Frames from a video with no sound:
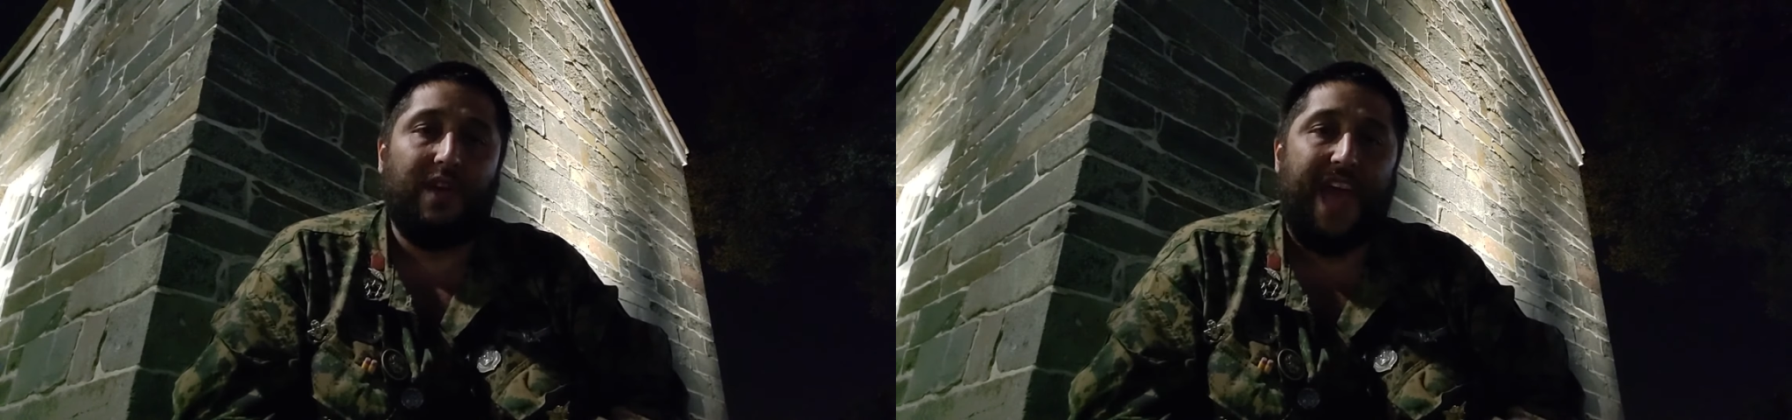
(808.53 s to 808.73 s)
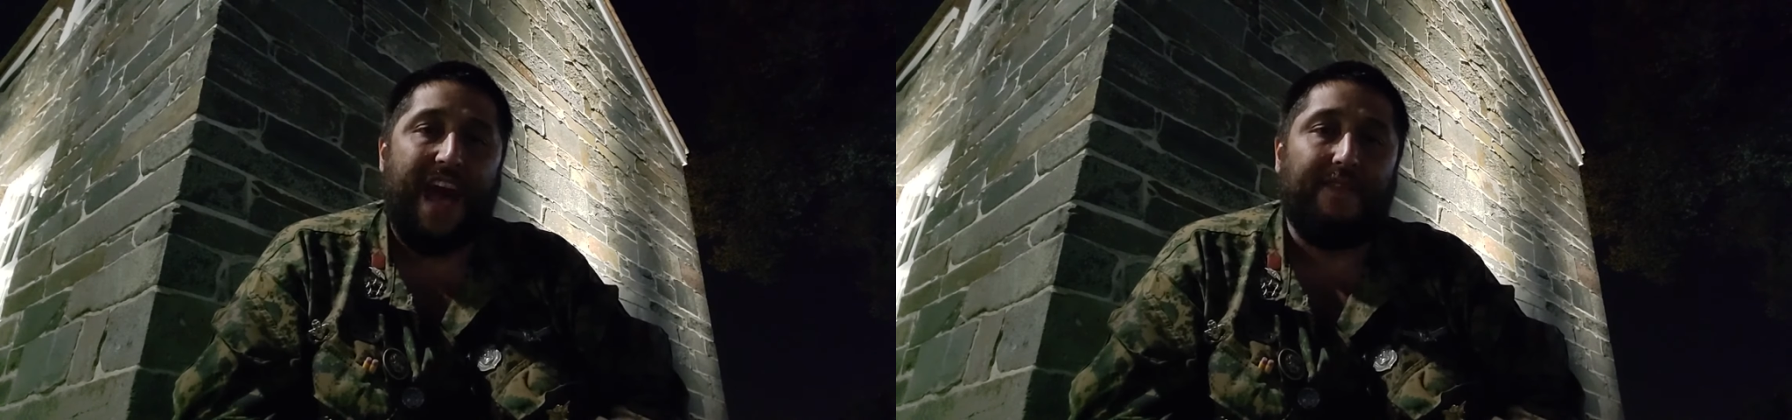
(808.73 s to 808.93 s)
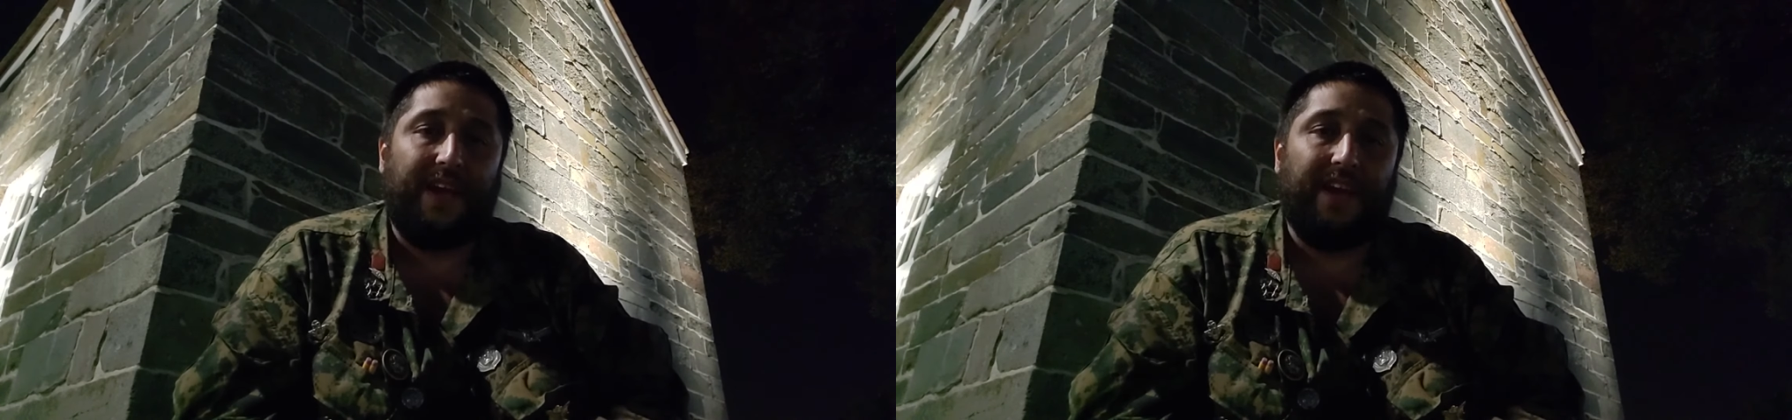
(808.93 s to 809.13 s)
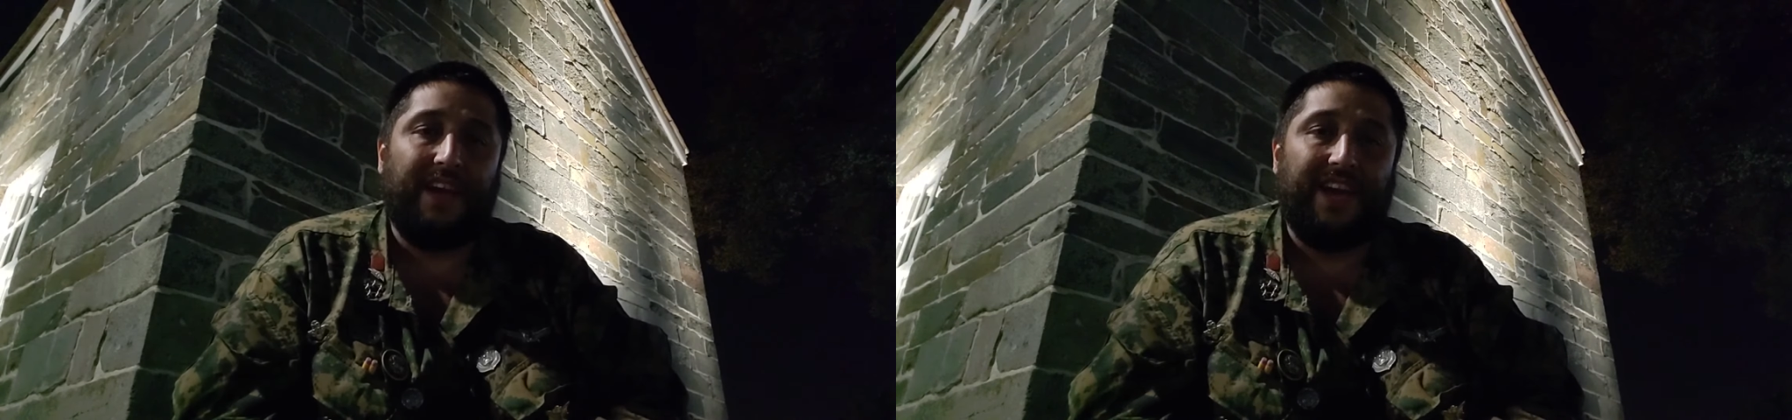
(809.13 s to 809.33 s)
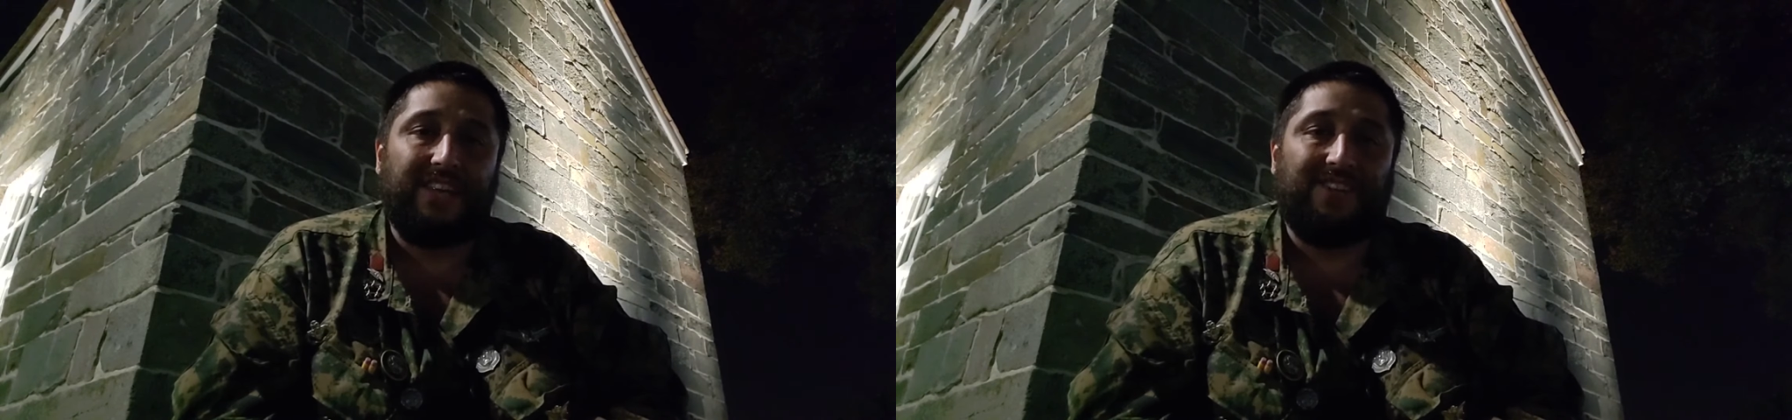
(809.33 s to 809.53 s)
having
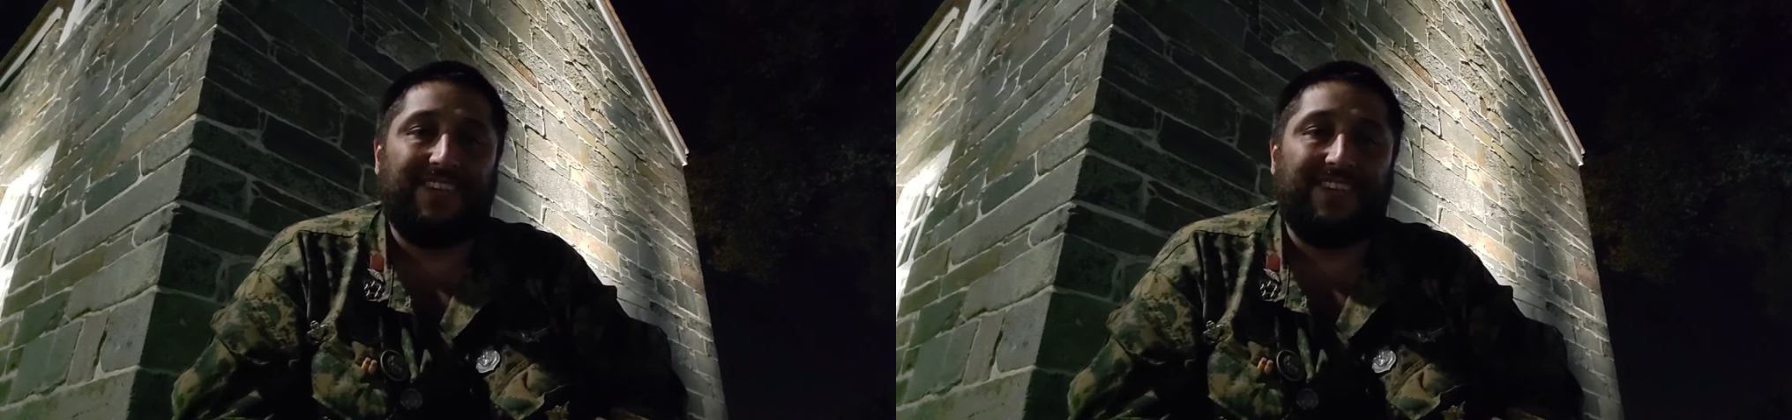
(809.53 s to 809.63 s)
its